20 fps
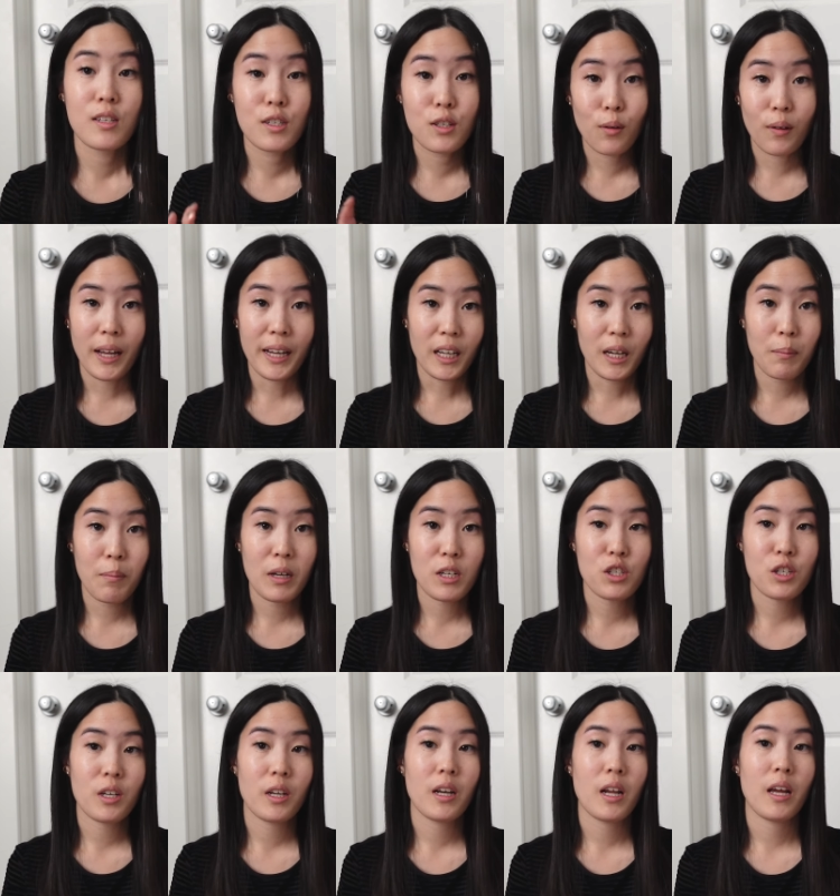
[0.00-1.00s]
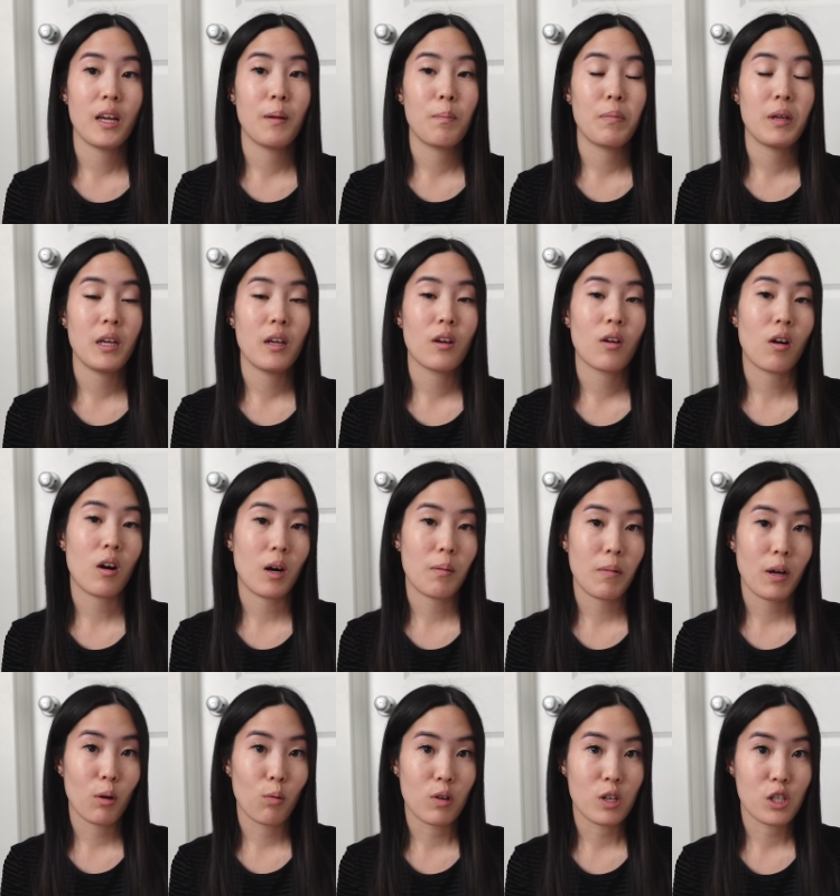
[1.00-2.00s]
So like I mentioned, it being on
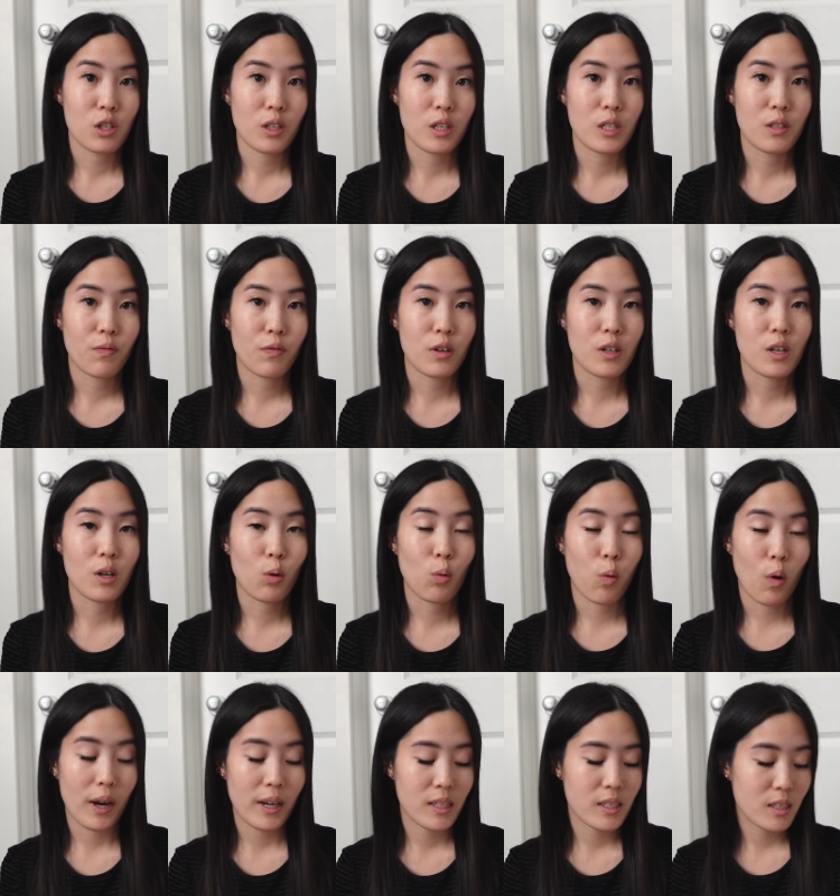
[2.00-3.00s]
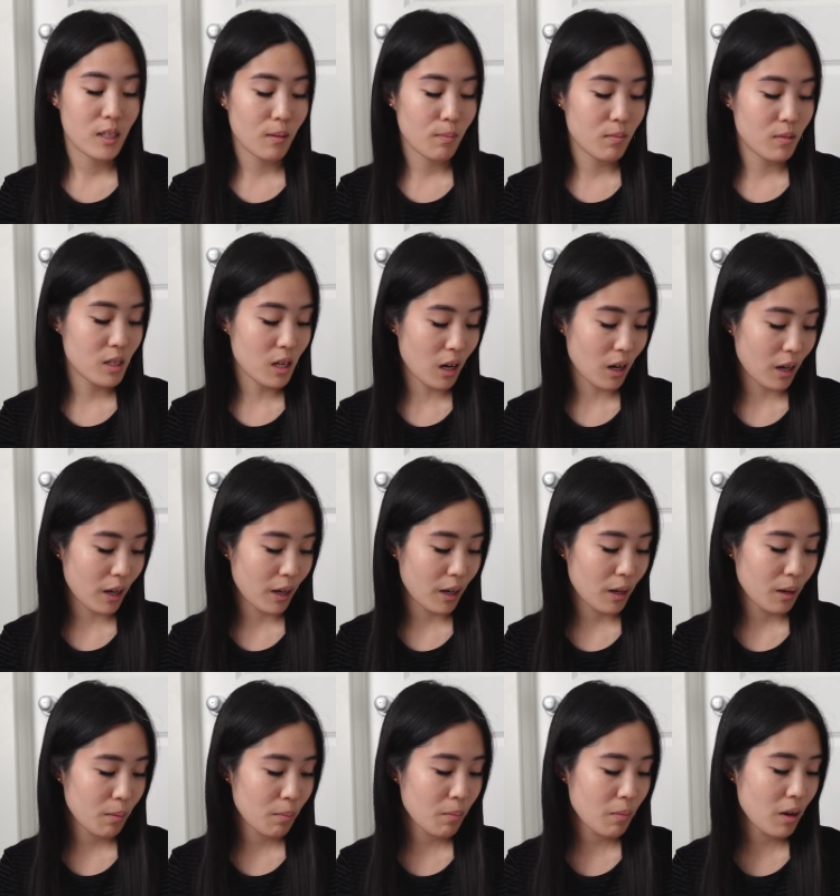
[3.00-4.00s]
my wish list for quite some
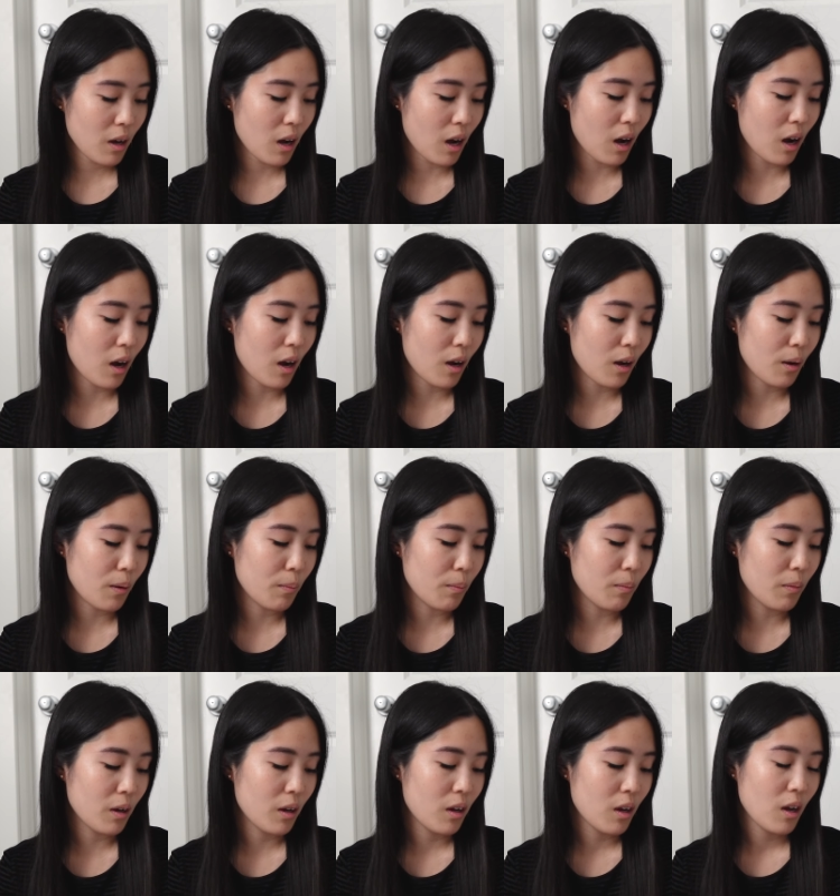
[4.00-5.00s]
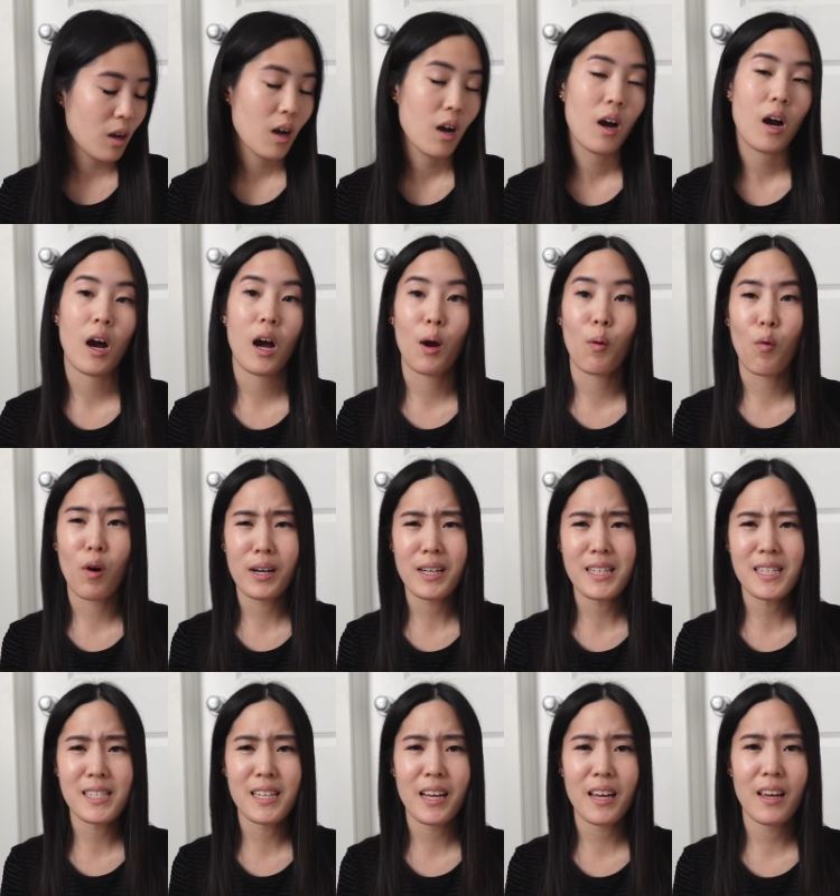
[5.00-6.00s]
time, um, I want
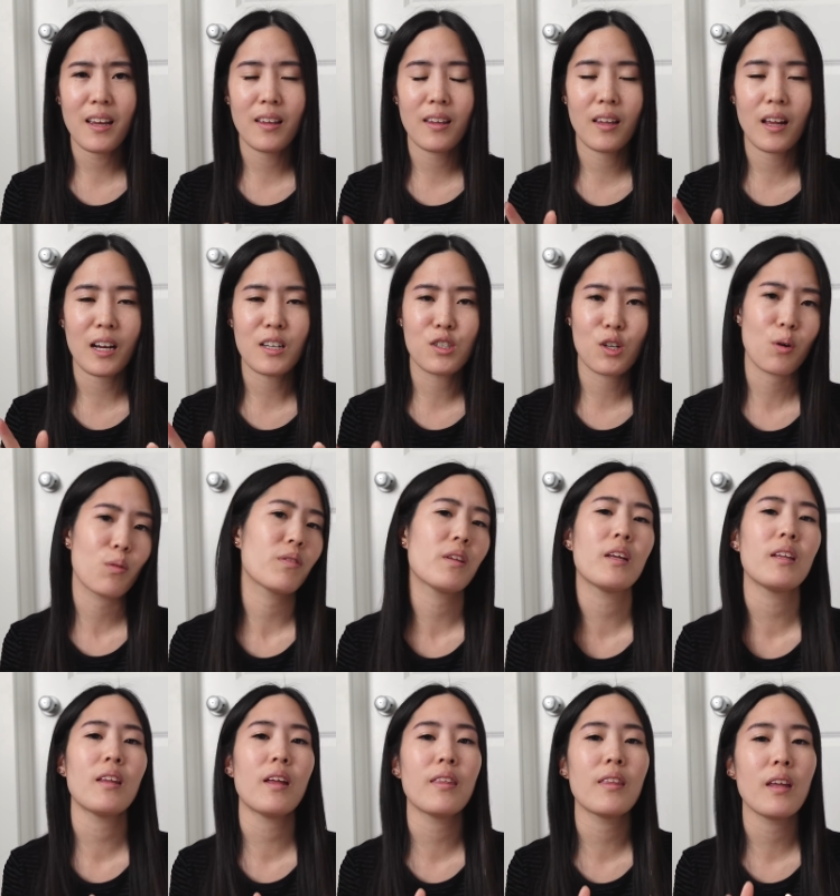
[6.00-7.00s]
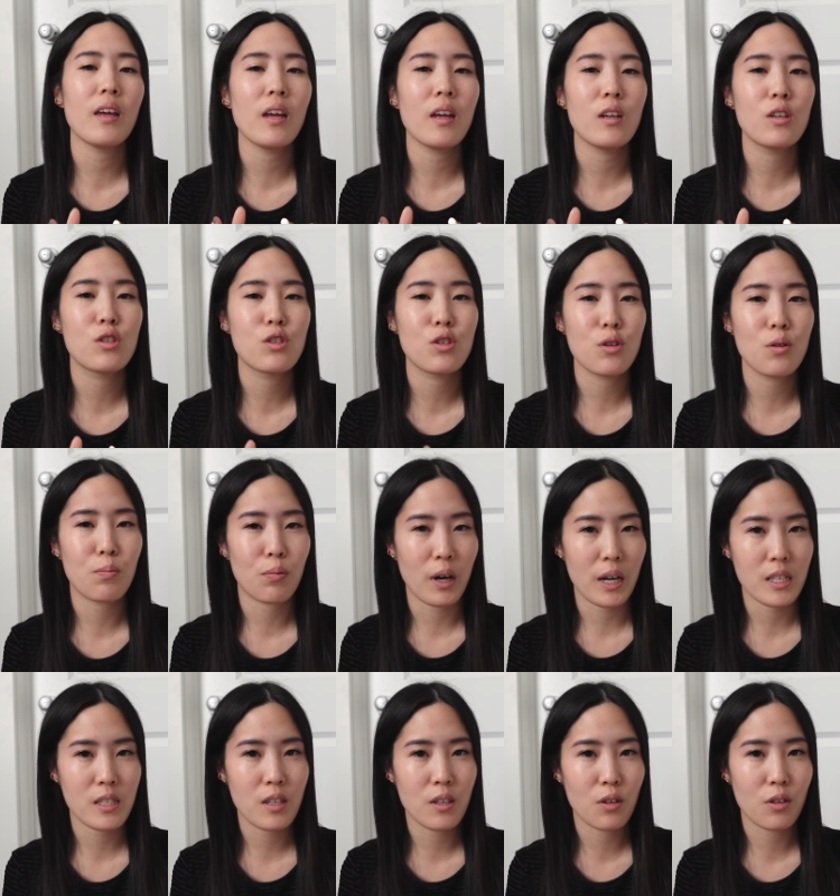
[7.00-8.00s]
to say I don't think that they do
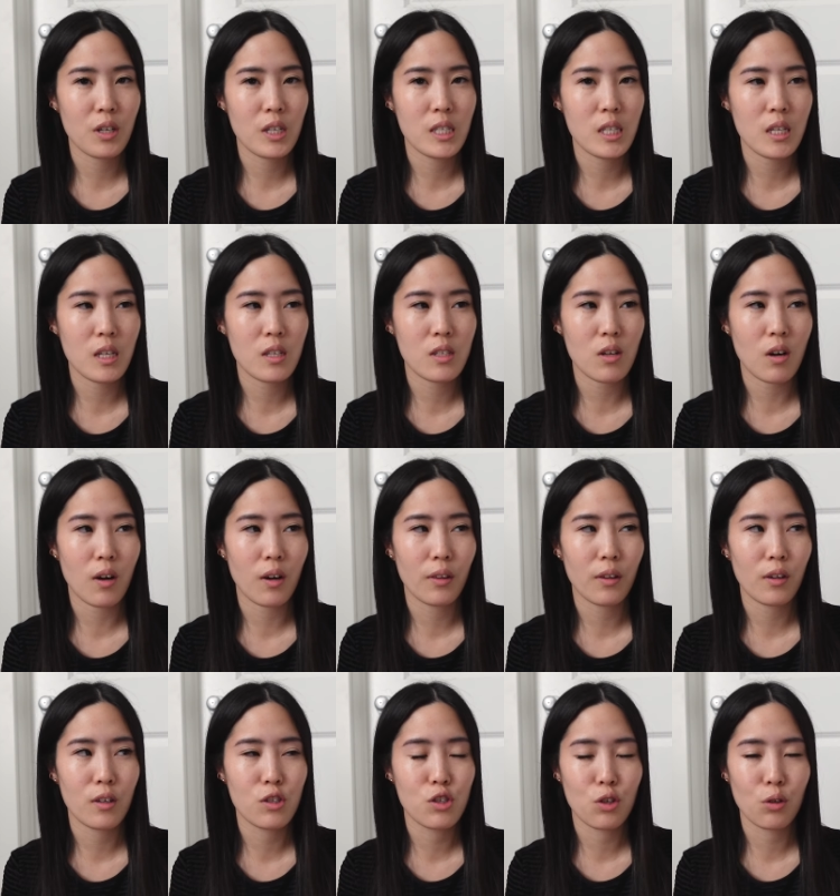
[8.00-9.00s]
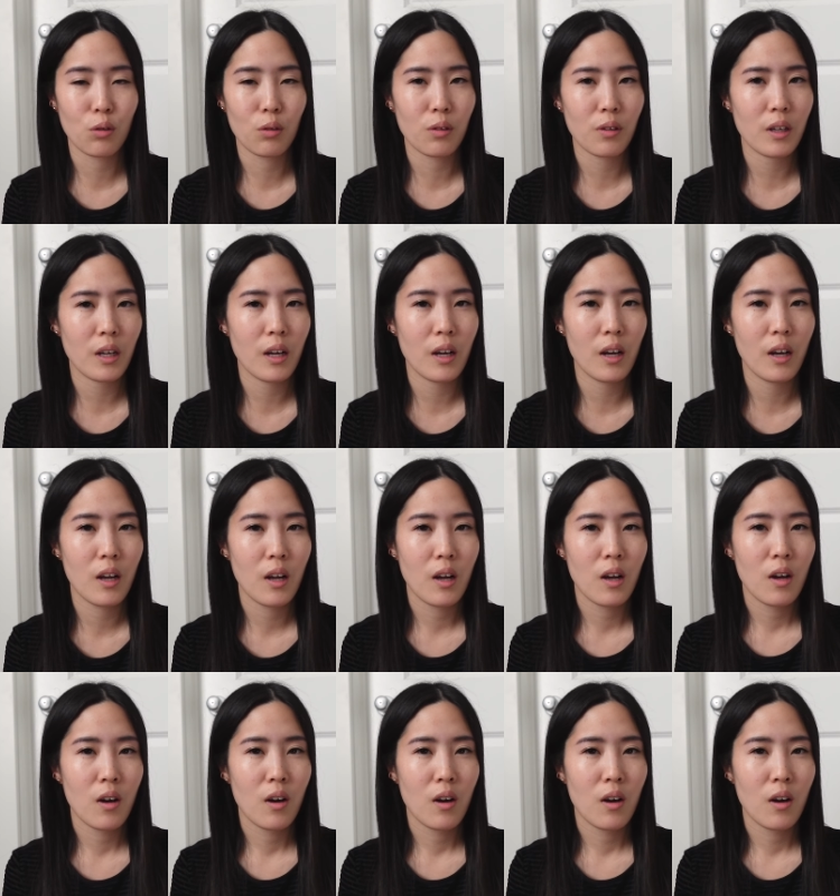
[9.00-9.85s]
price increases on their jewelry